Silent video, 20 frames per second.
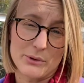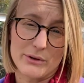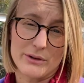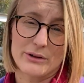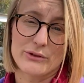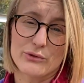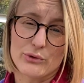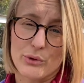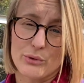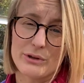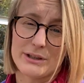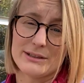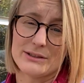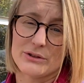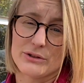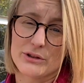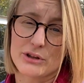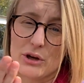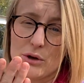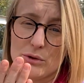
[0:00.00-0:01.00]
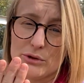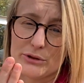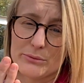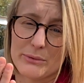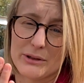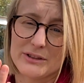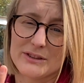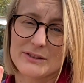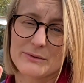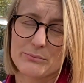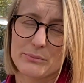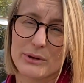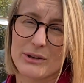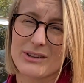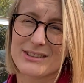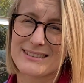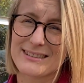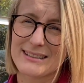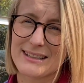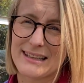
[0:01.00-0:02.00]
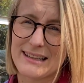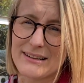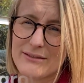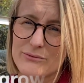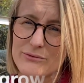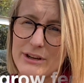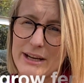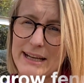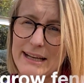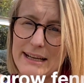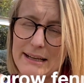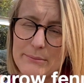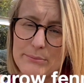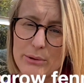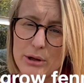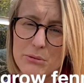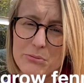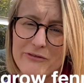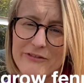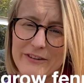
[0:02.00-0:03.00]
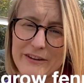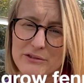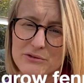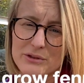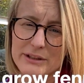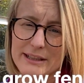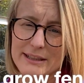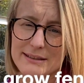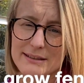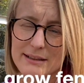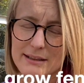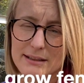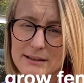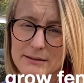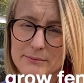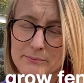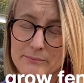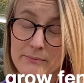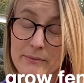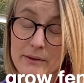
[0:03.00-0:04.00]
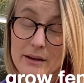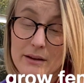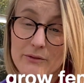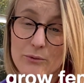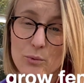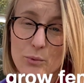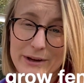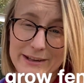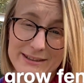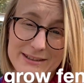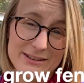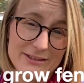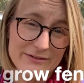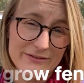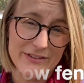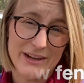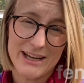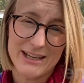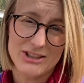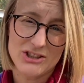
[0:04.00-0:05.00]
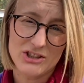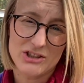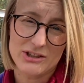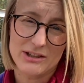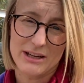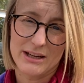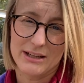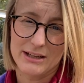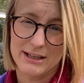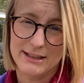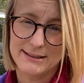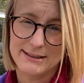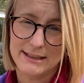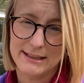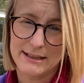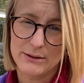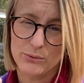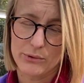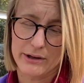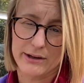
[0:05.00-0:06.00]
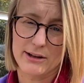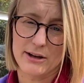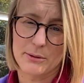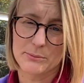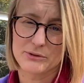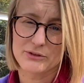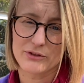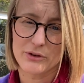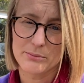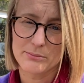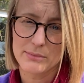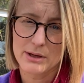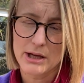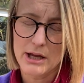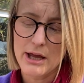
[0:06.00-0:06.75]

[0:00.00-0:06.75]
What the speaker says: and grown into the colder months, because really bulb fennel is a winter veg in Italy, where it comes from.